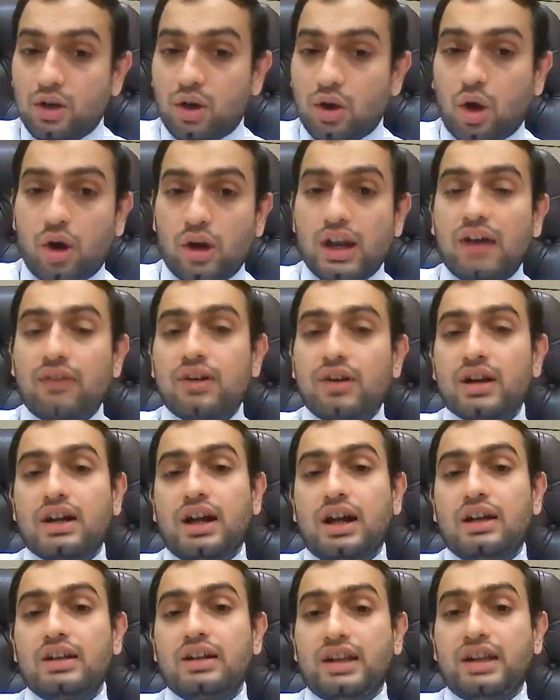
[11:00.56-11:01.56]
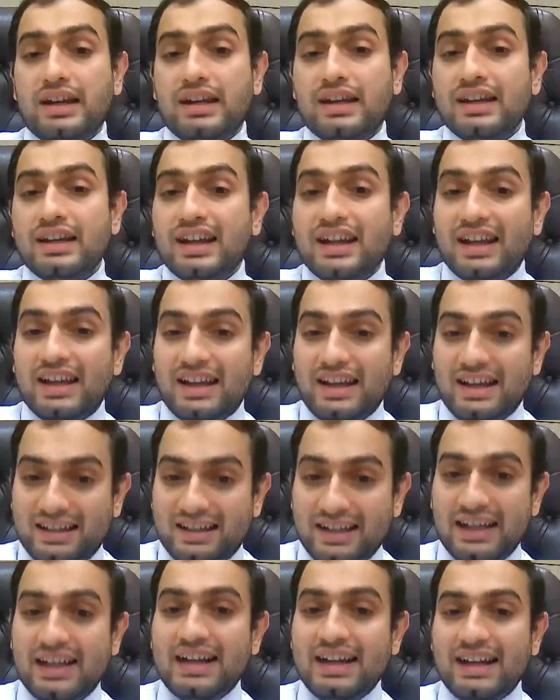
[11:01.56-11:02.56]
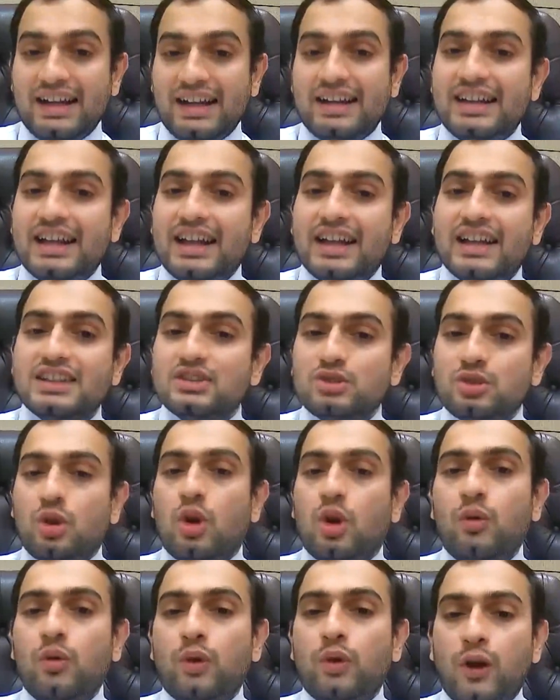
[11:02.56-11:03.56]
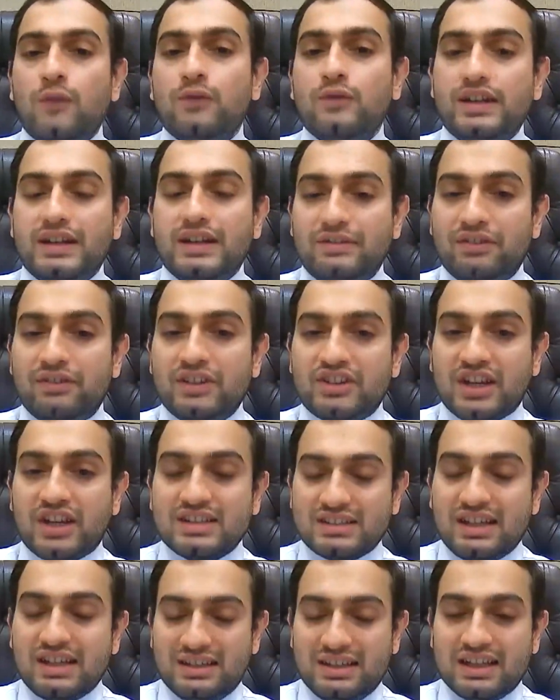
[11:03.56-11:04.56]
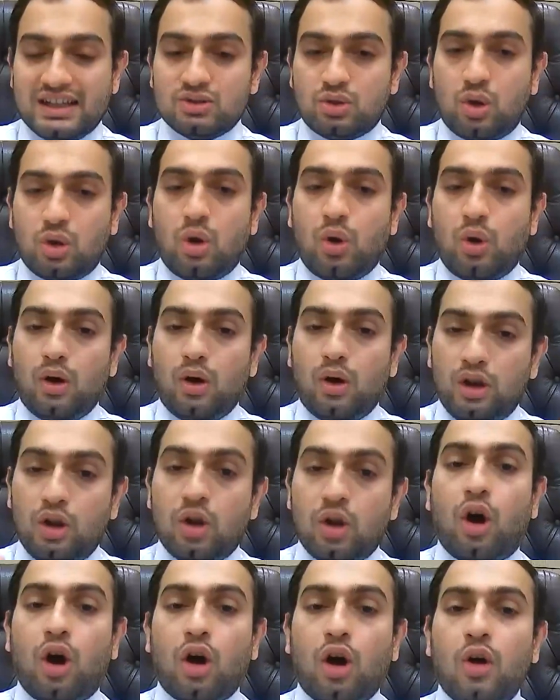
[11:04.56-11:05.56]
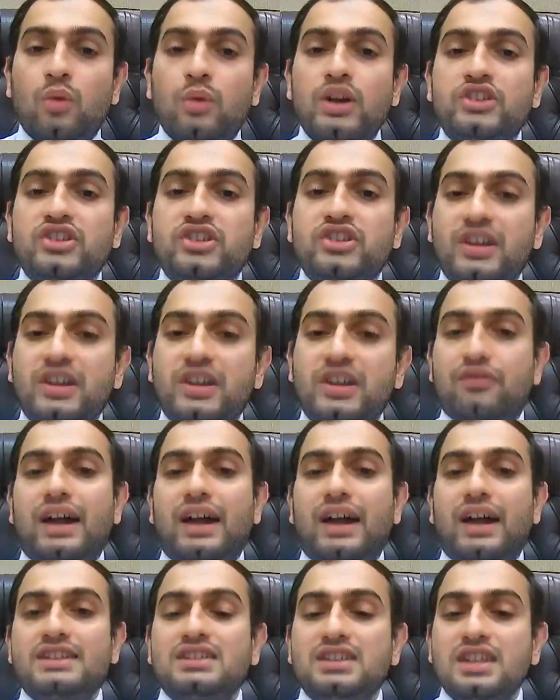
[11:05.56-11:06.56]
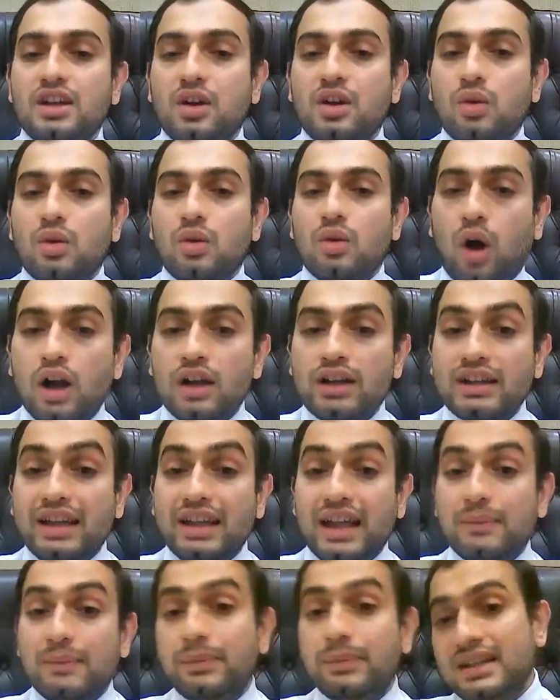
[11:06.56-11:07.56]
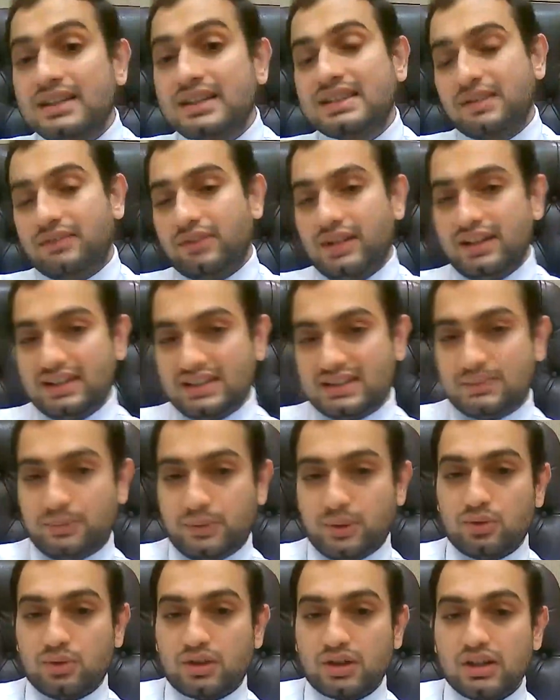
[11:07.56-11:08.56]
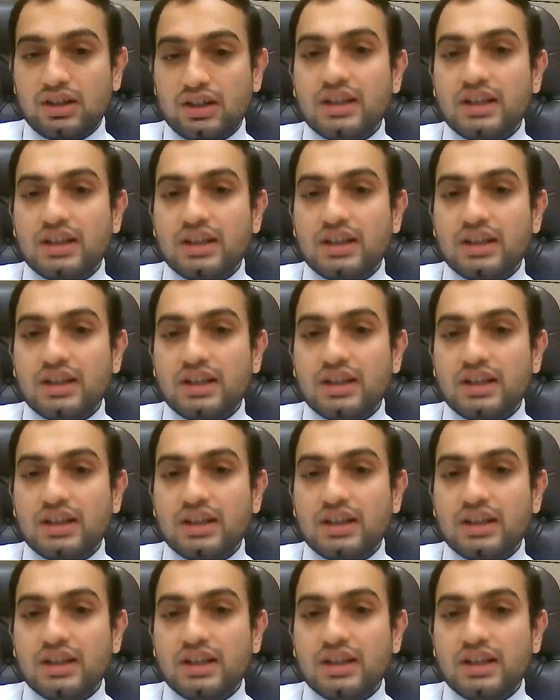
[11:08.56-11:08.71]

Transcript: law in our country. Till date, there is no way of there's no law which defines what can be a civil dispute.